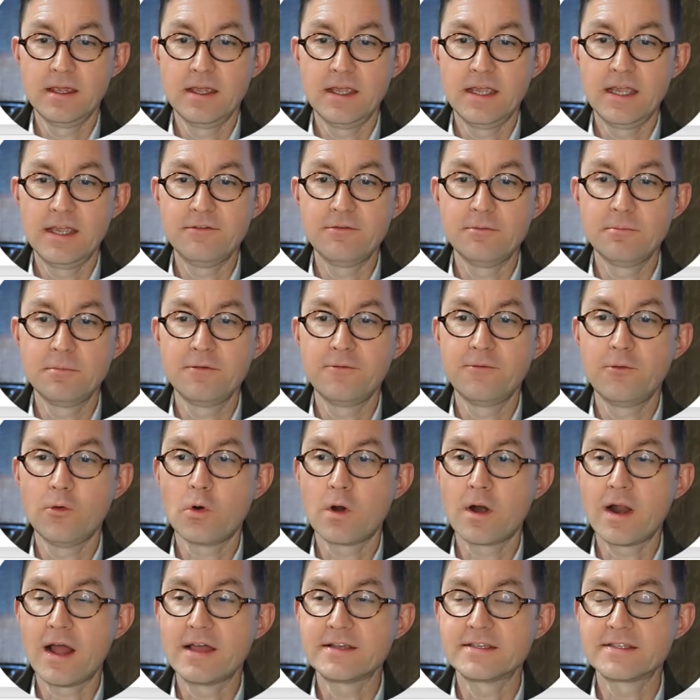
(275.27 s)
Even
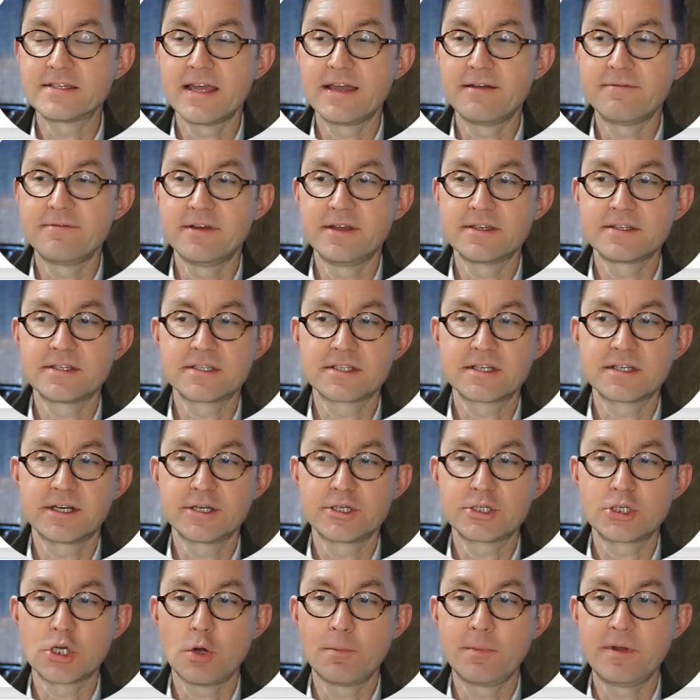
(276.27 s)
before I save this, it's going
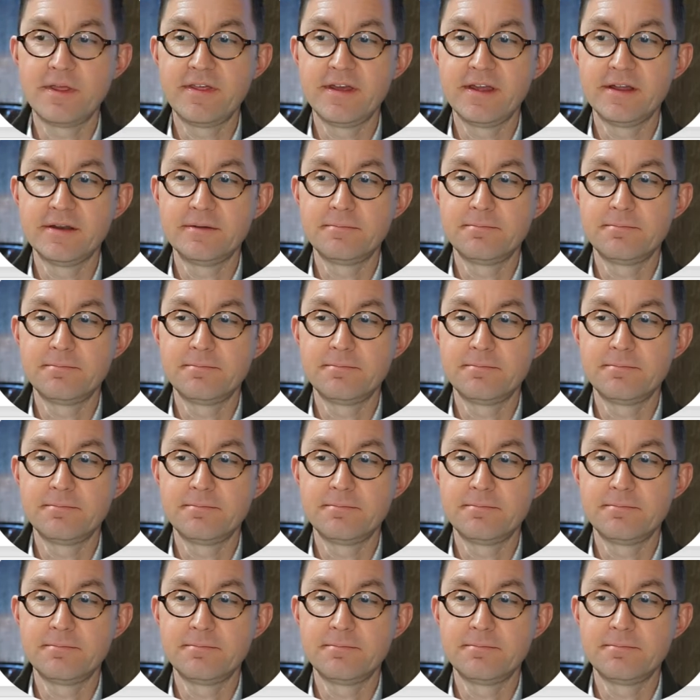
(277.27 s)
to show me the